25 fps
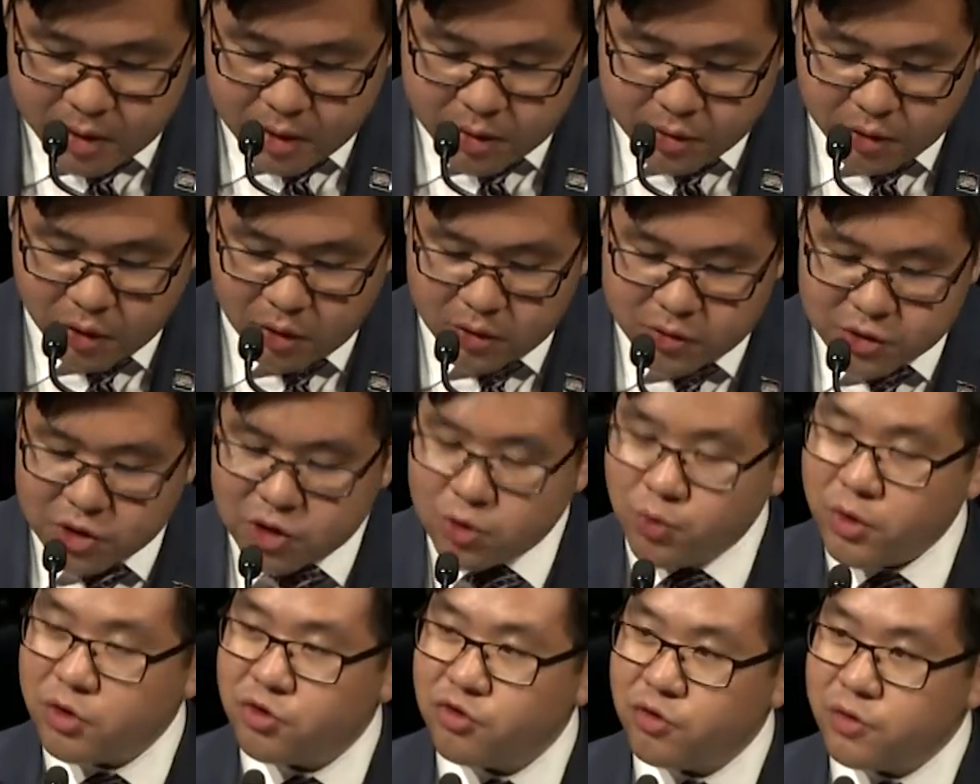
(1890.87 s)
Those
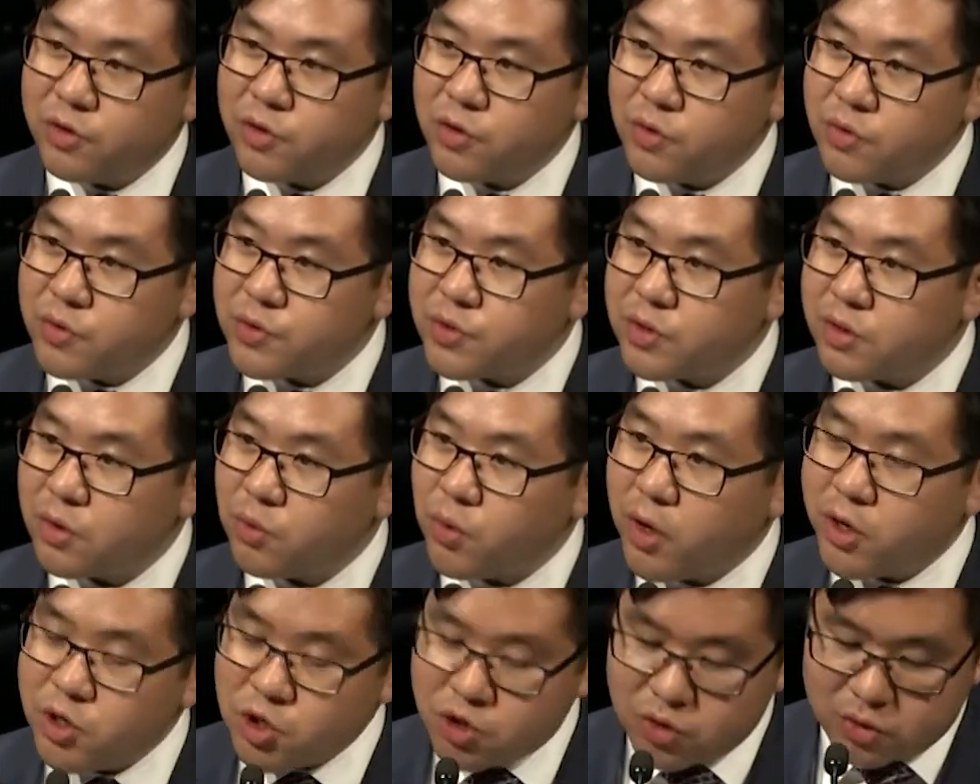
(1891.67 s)
who introduced the
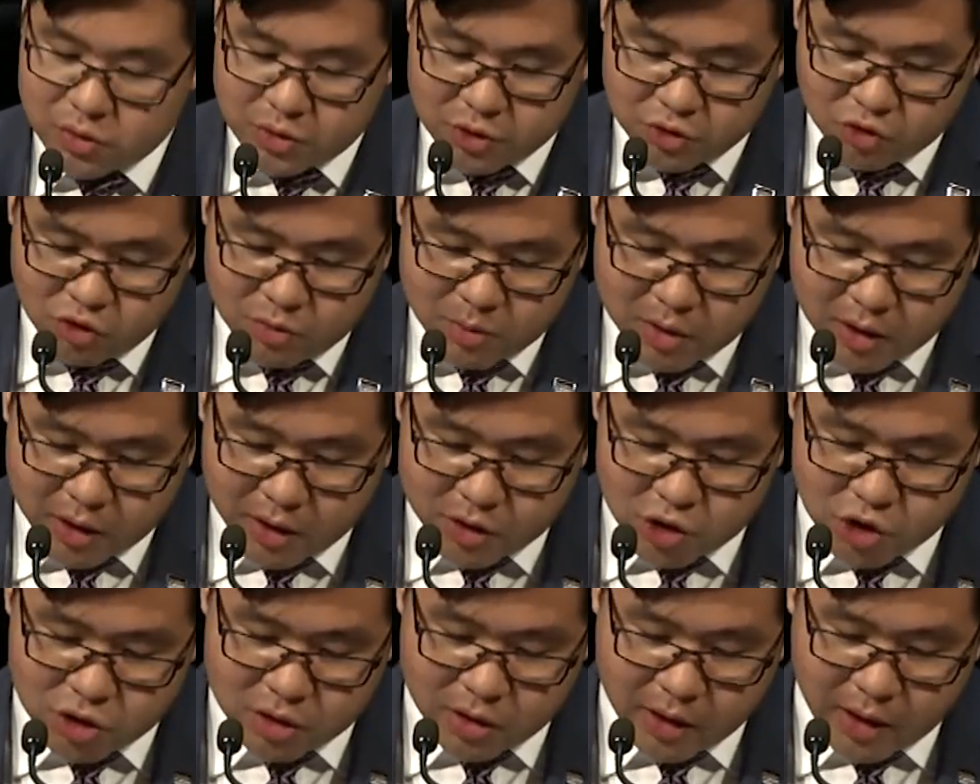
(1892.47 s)
Racial
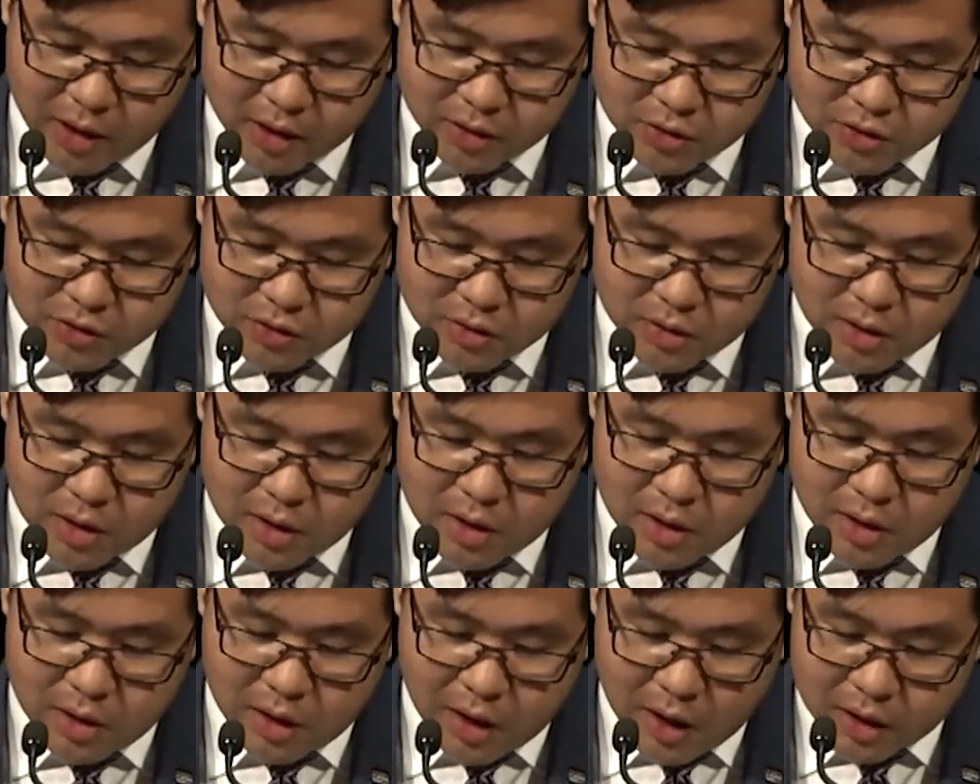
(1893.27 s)
Discrimination Act
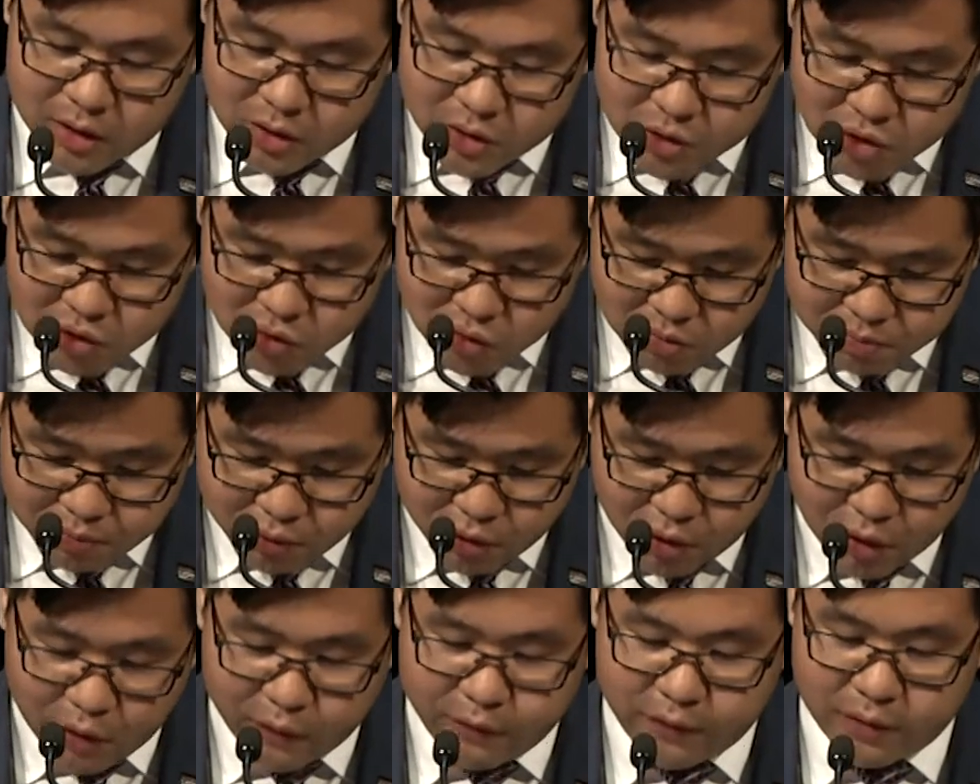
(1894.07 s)
understood
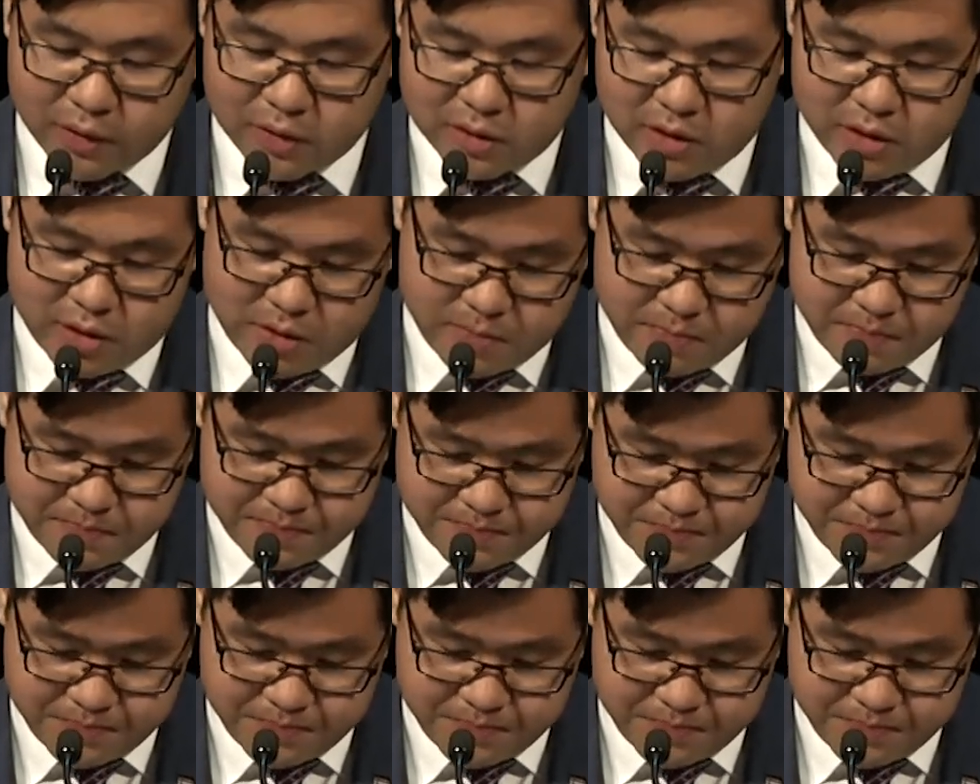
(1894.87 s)
perfectly